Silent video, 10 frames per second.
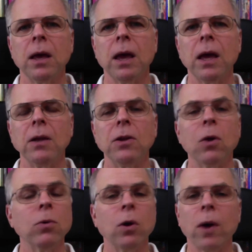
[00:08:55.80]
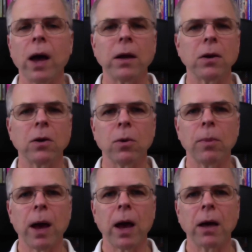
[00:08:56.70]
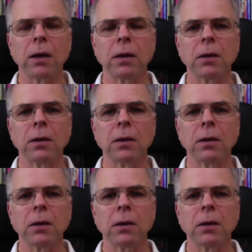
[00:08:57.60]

and don't know how to go back,